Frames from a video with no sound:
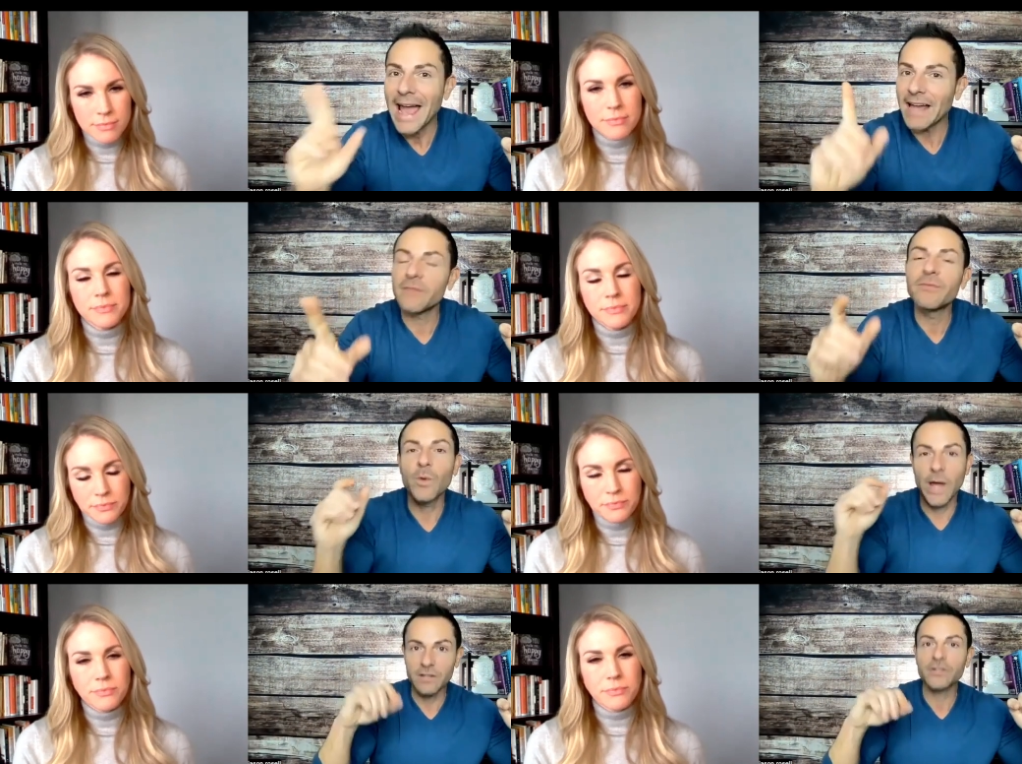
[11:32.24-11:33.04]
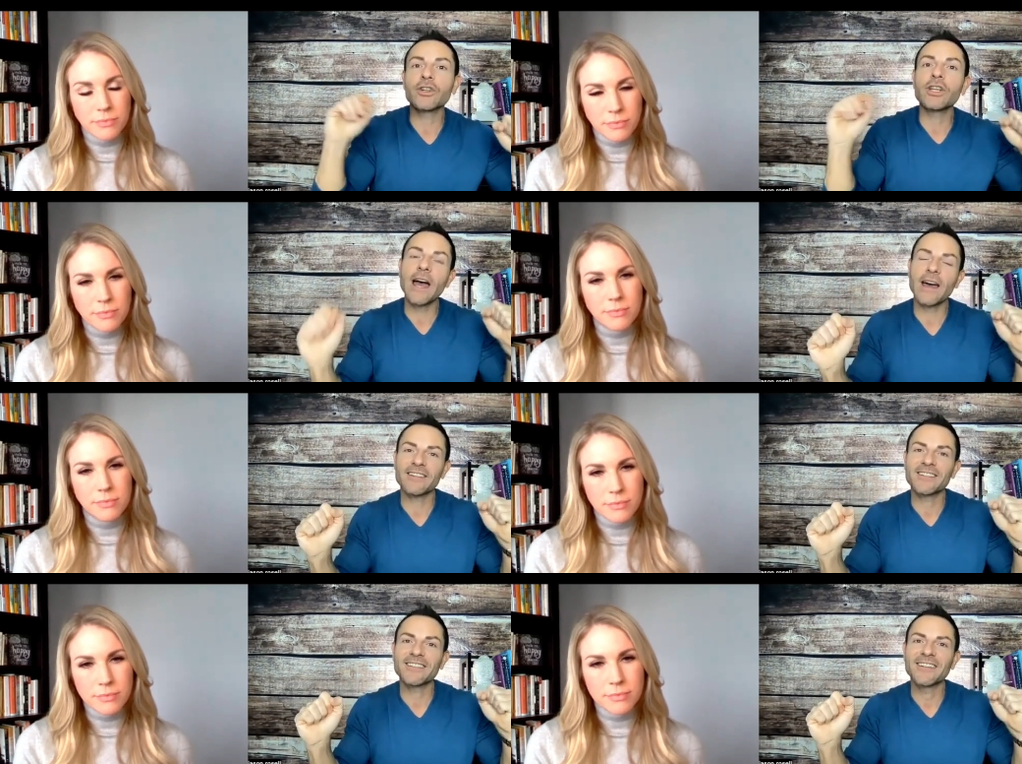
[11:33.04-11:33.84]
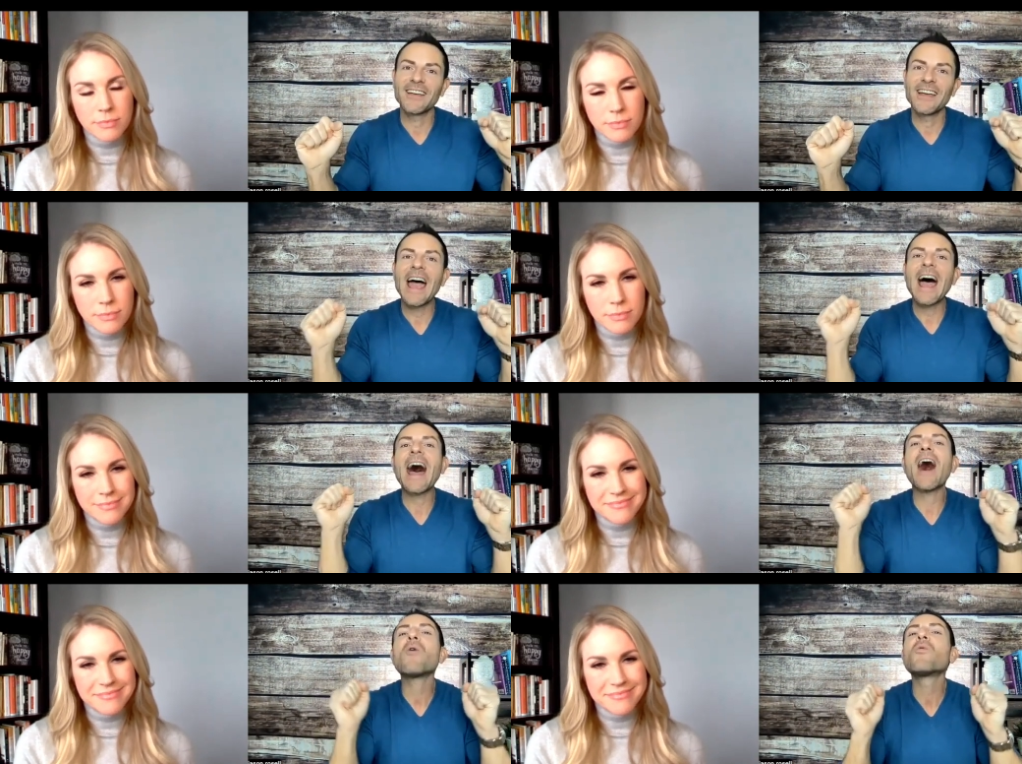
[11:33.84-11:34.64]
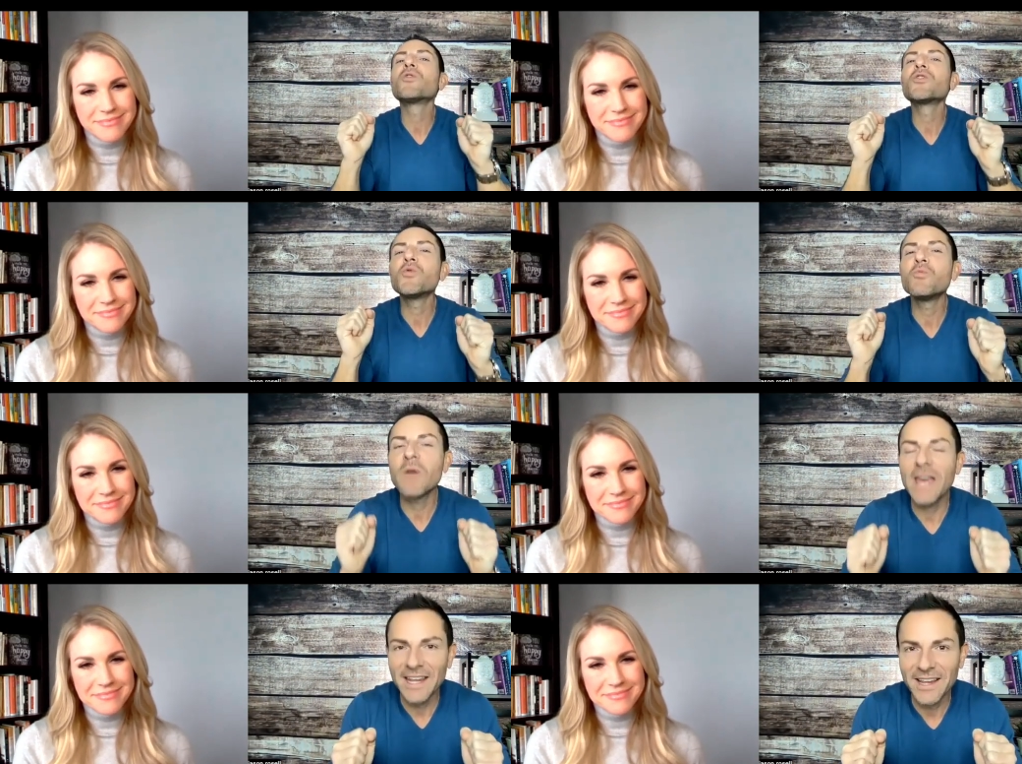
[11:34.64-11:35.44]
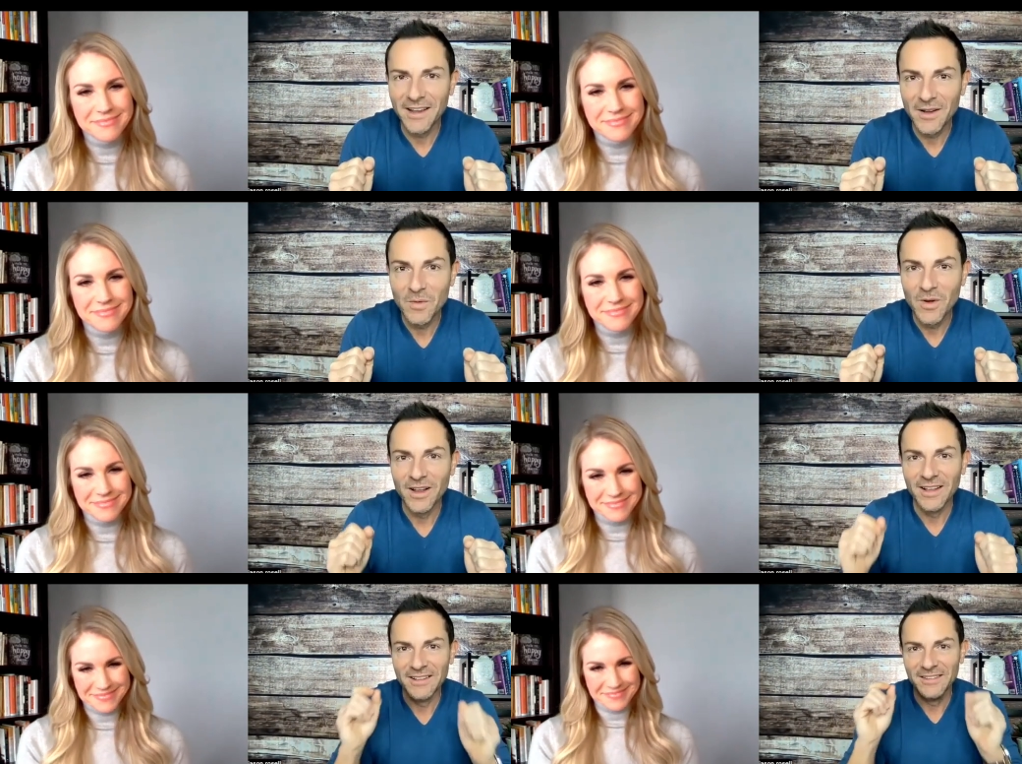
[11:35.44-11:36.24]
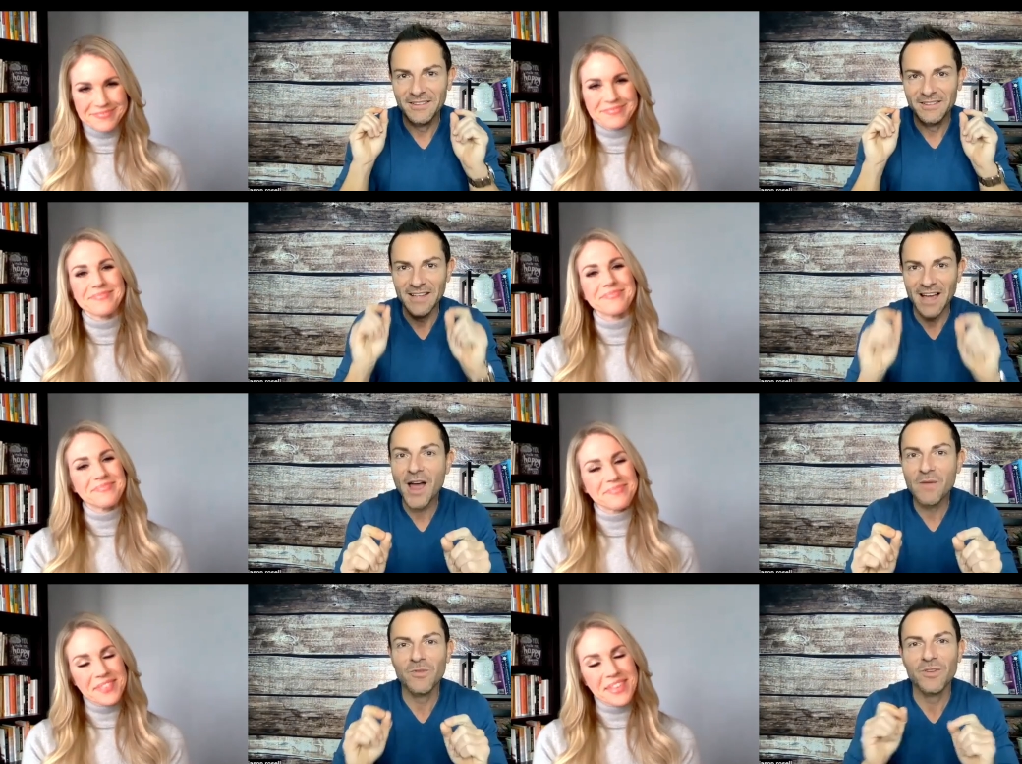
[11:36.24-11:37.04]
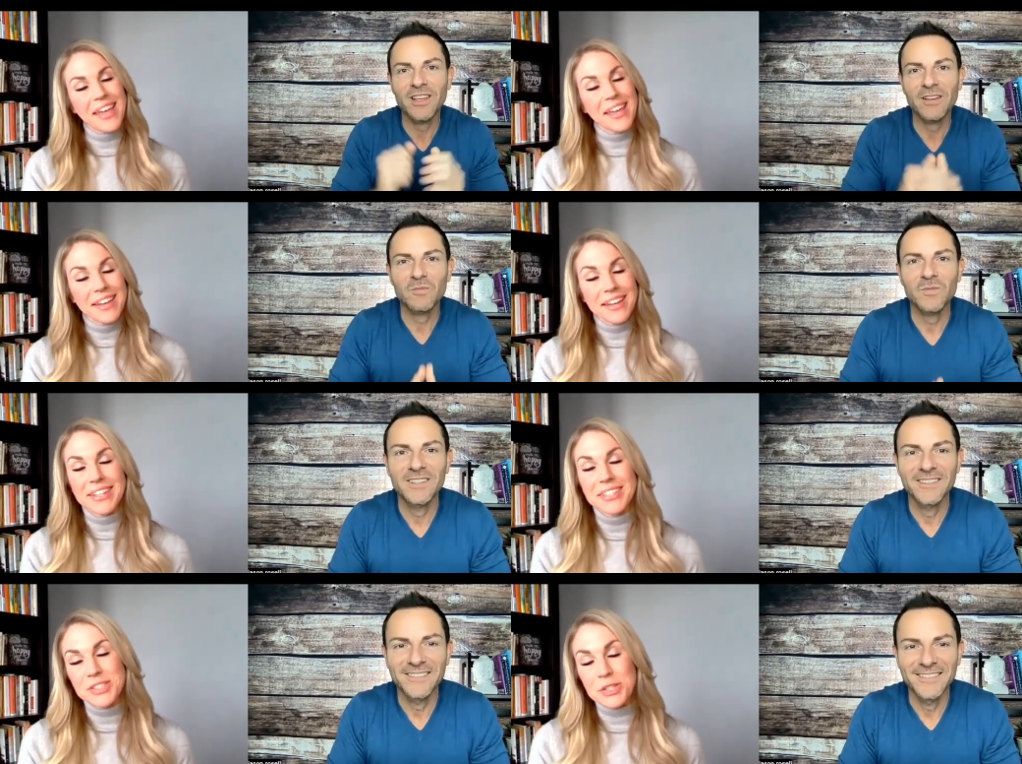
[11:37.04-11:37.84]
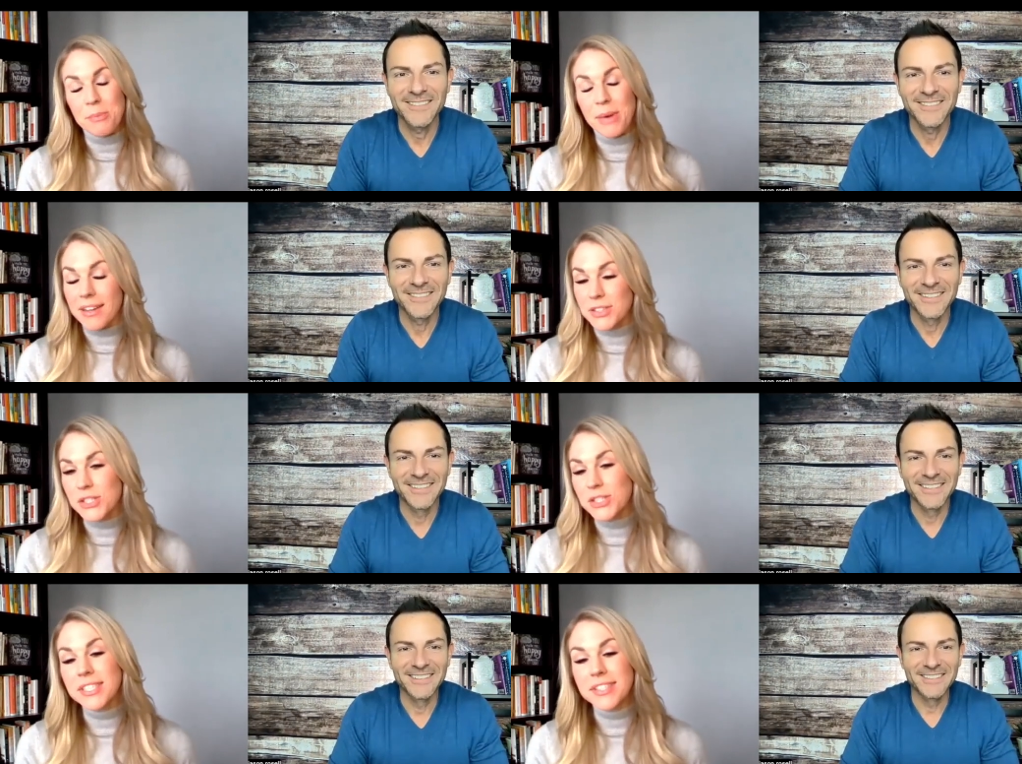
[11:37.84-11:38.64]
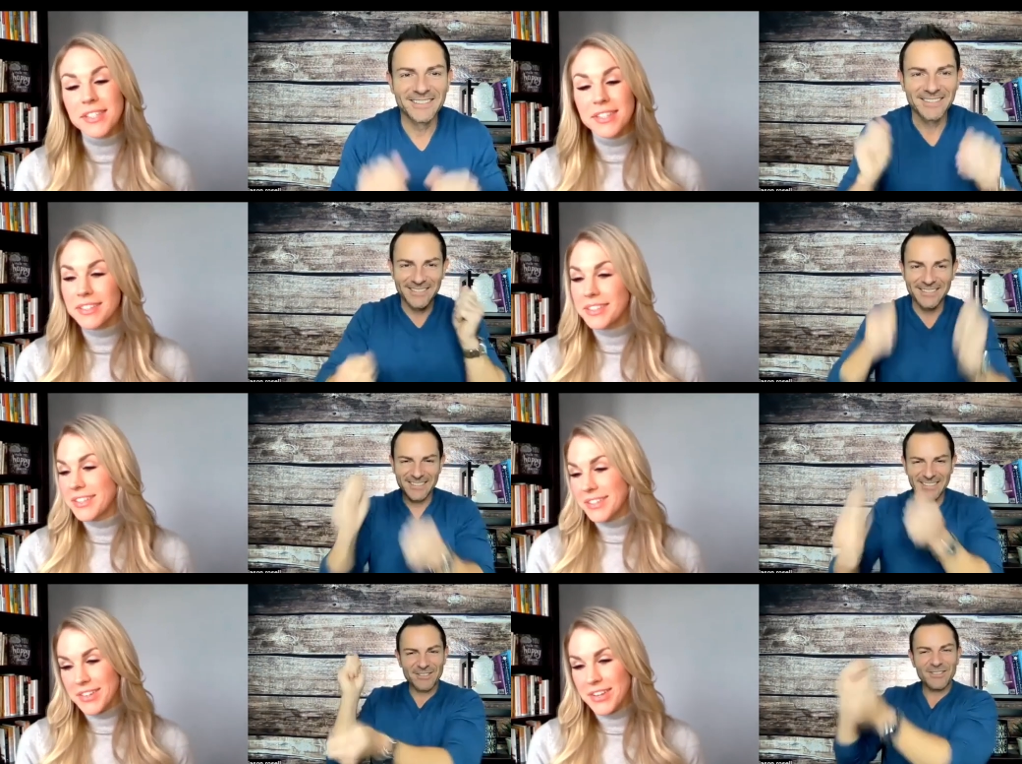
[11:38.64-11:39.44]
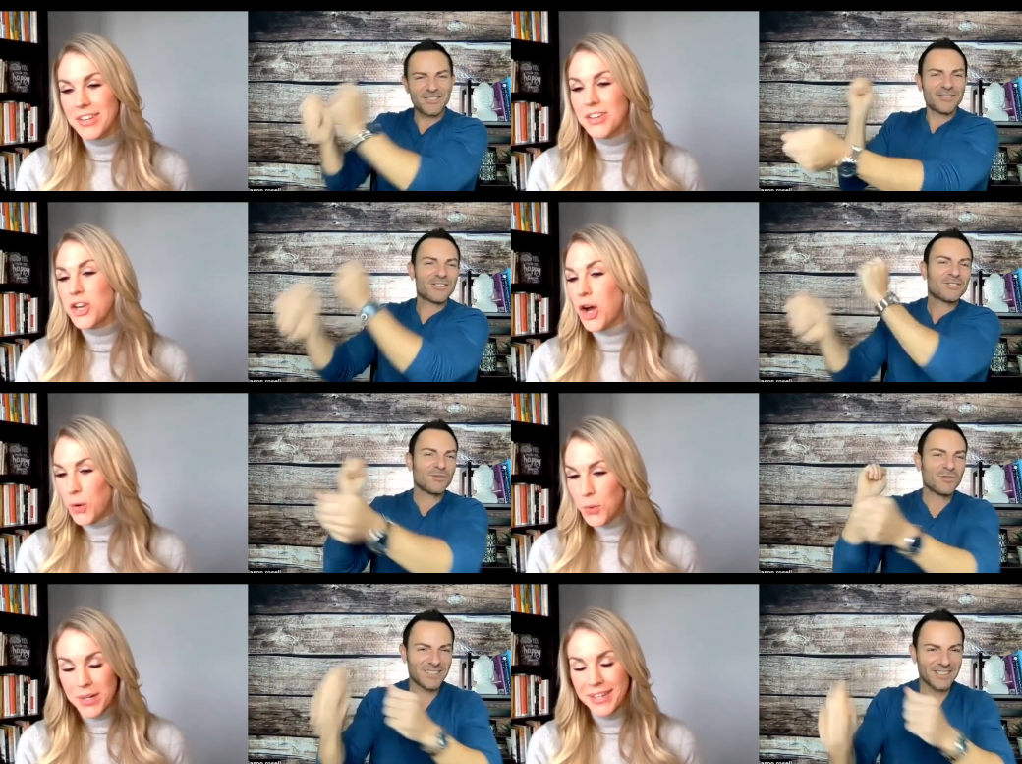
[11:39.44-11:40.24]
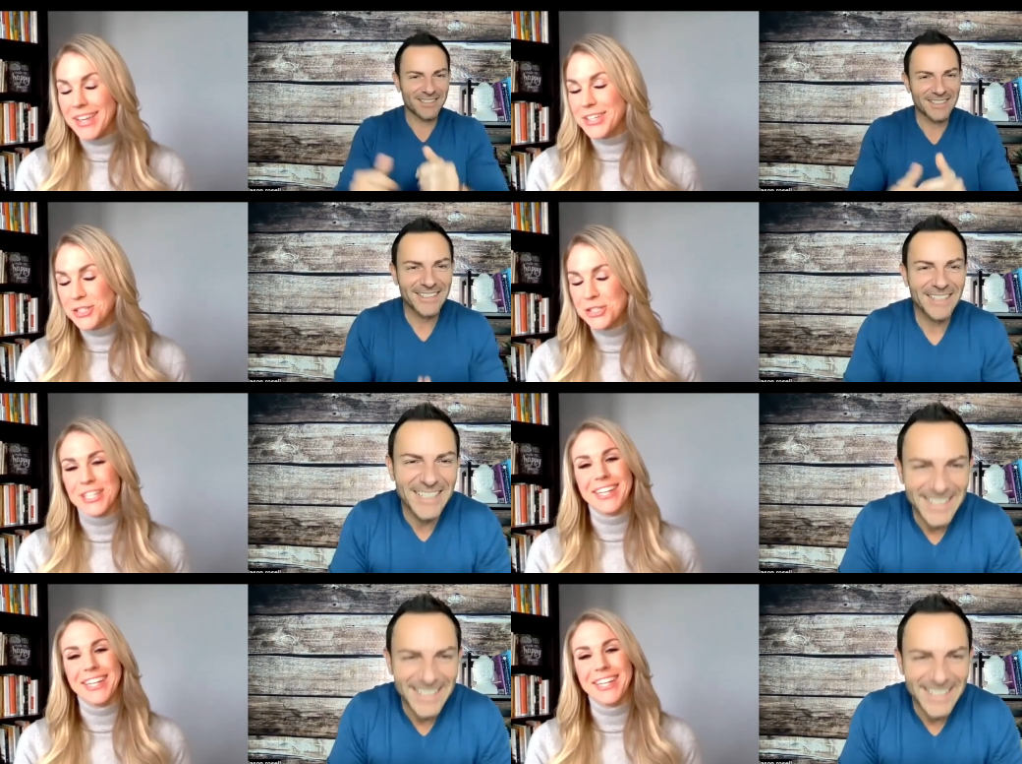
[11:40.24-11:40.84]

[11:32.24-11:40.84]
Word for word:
Speaker 1: And if you answer yes, how will you make time for them?
Speaker 2: So my answer is no ish.